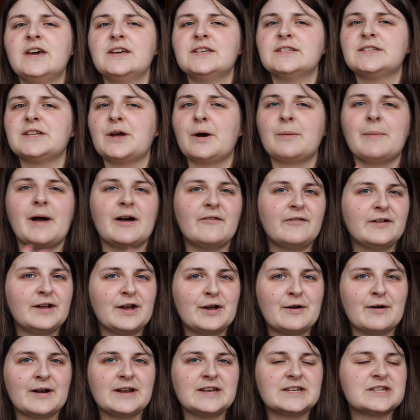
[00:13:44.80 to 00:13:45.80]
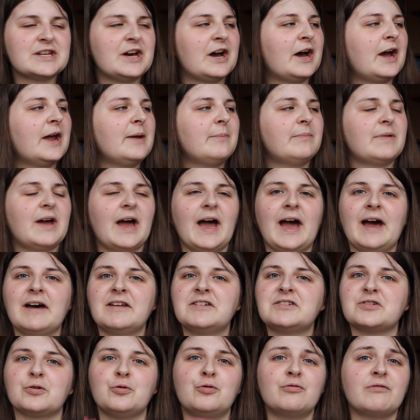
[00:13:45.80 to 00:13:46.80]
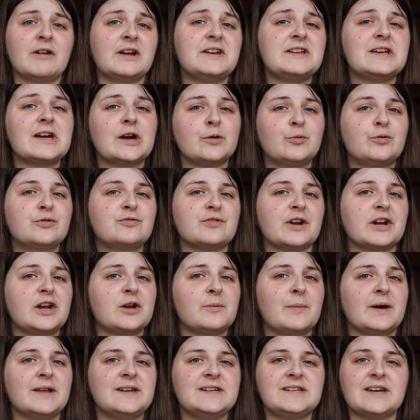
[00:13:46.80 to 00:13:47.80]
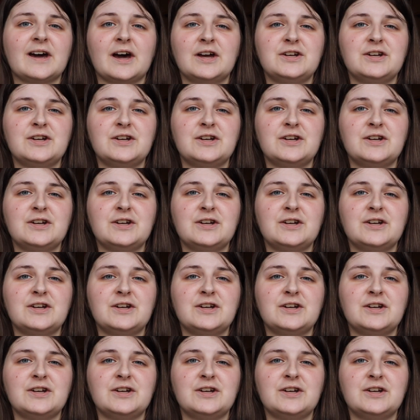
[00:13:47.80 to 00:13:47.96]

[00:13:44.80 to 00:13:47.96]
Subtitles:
So I'm having a great time, and already I would recommend it.